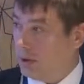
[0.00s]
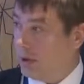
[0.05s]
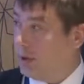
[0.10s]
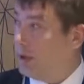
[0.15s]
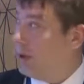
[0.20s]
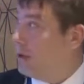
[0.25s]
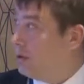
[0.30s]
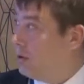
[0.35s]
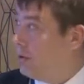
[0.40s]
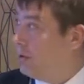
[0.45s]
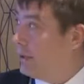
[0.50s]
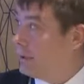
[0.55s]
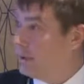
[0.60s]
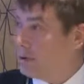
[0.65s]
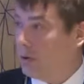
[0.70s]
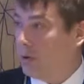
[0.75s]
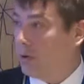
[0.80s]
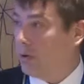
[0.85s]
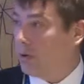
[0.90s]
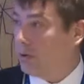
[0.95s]

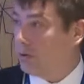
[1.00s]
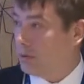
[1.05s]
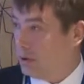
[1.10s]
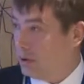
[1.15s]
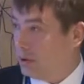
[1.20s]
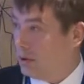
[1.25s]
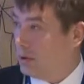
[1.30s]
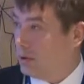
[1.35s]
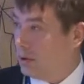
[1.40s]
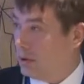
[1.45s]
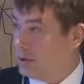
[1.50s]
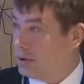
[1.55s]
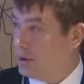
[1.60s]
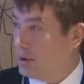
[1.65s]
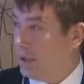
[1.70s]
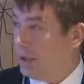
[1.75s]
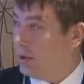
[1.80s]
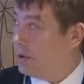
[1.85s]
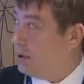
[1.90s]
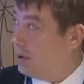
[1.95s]
endovascular
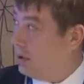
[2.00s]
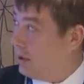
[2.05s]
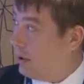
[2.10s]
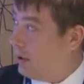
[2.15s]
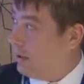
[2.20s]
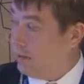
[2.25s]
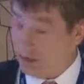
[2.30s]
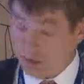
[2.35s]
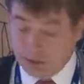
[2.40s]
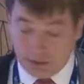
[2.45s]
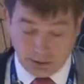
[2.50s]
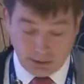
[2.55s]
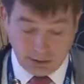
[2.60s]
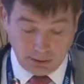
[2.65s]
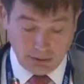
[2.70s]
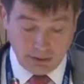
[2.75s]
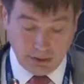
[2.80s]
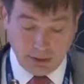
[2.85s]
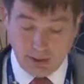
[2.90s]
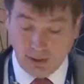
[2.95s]
stenting, and this
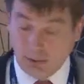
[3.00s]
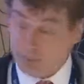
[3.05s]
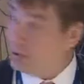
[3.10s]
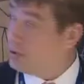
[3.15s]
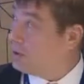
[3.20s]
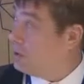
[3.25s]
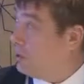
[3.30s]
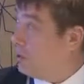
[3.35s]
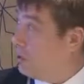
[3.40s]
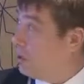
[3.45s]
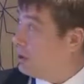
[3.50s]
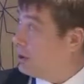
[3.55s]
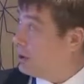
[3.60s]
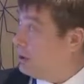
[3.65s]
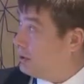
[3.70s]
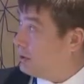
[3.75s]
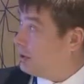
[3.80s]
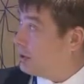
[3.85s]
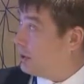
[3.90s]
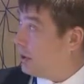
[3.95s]
is clips not
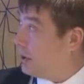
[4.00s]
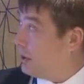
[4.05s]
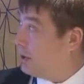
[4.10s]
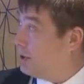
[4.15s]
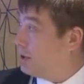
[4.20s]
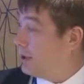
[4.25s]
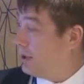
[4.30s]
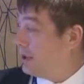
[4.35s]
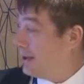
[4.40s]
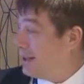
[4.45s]
inside